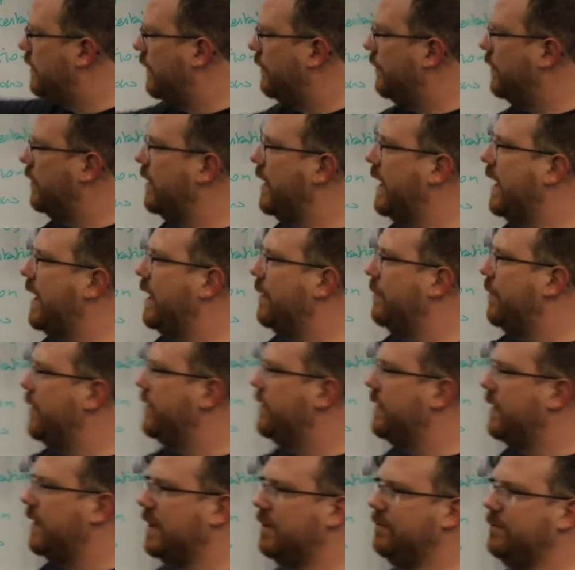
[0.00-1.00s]
different
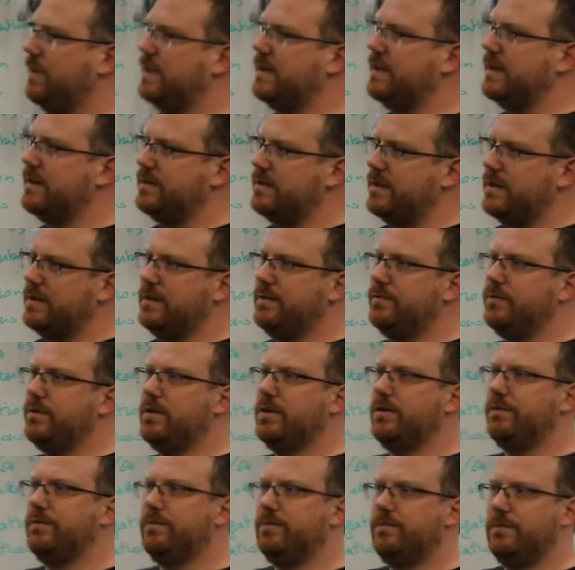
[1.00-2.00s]
elements that can be tested at
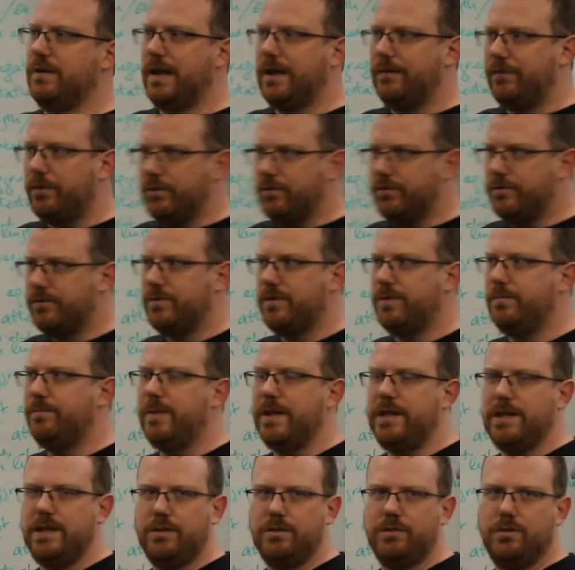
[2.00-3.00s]
different levels,
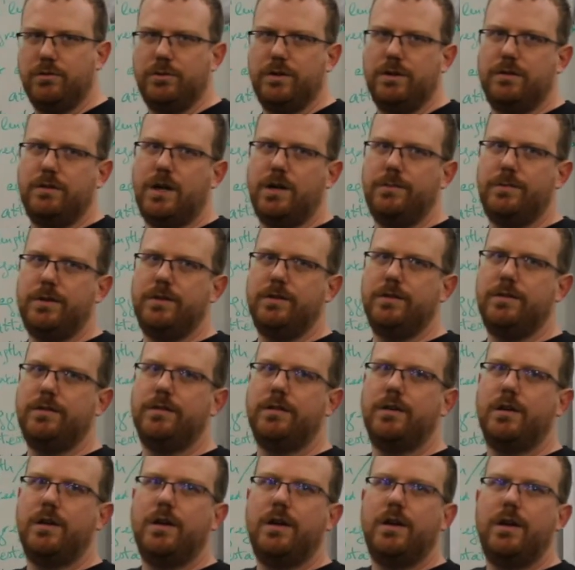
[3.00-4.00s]
depending on the
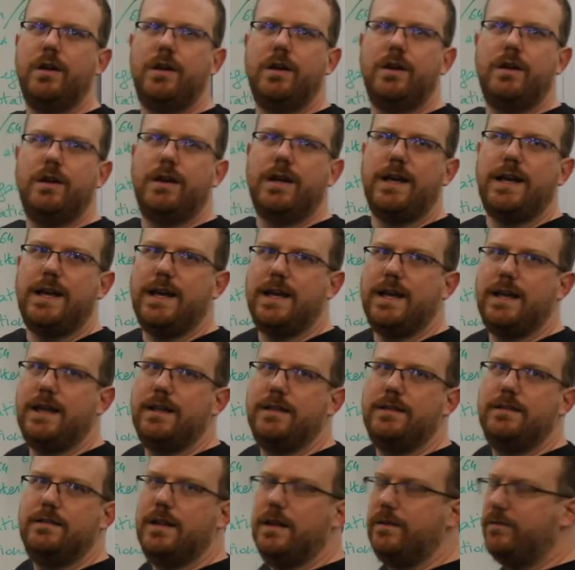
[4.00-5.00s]
requirements.
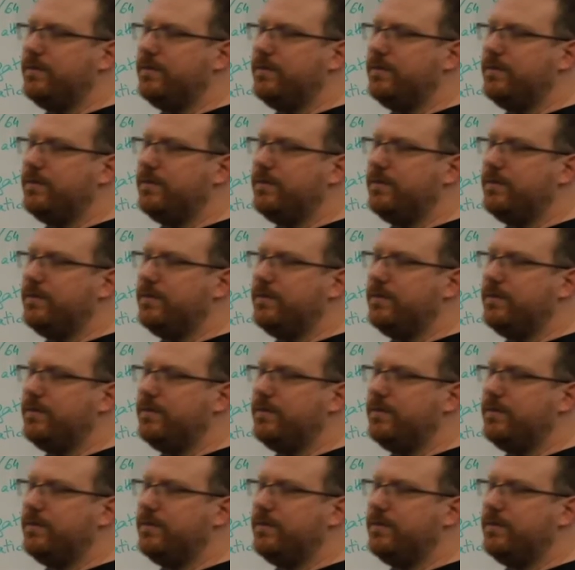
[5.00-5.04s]
And